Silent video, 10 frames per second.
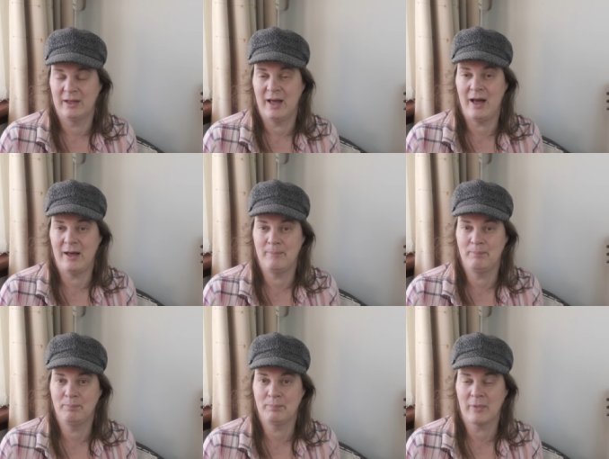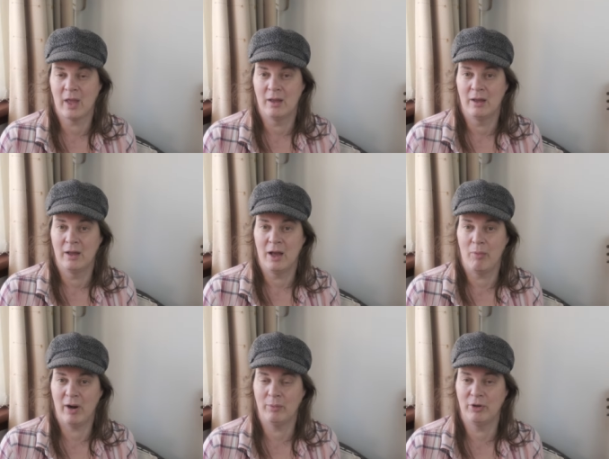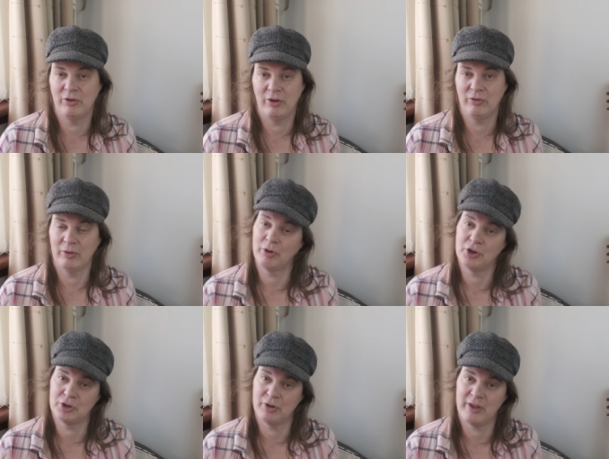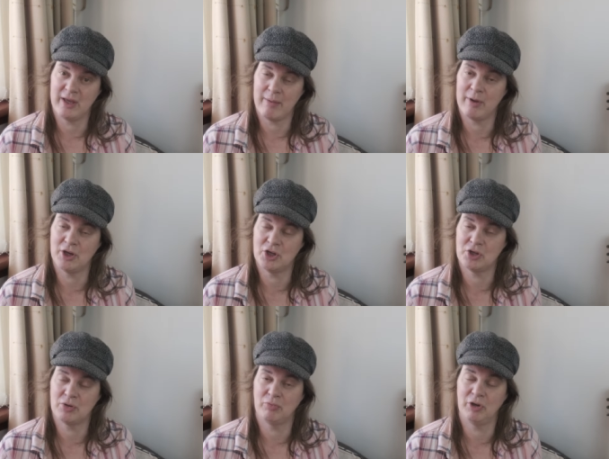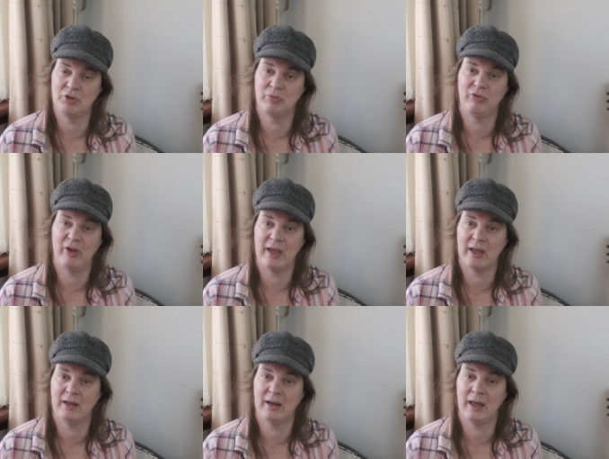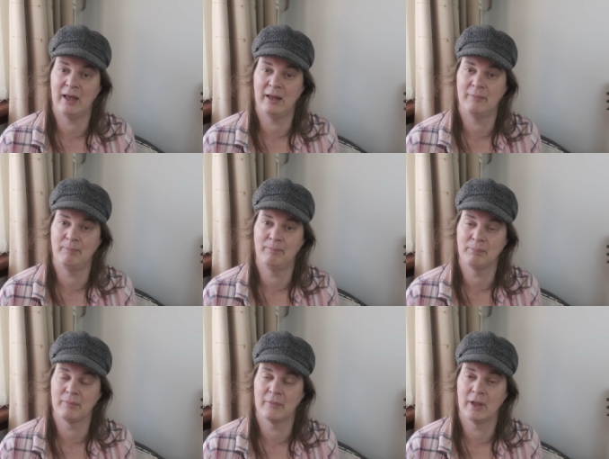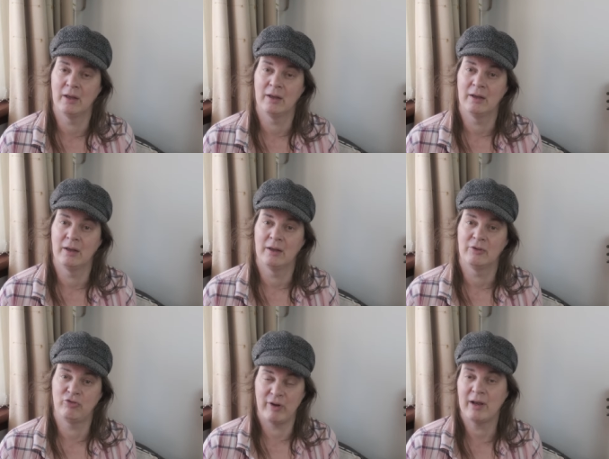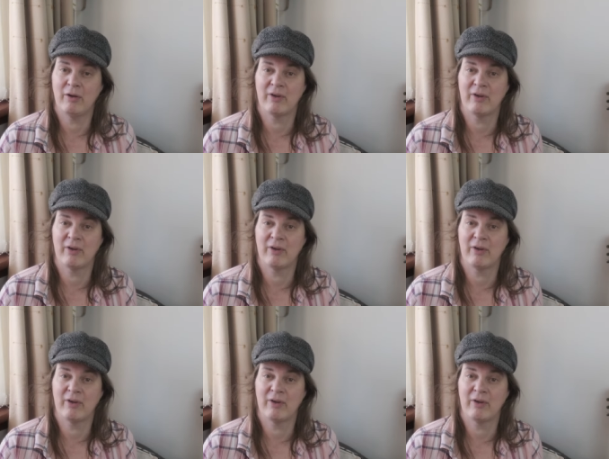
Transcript: Um, and what I'm going to do is I'm going to show you the image which was taken um, straight out of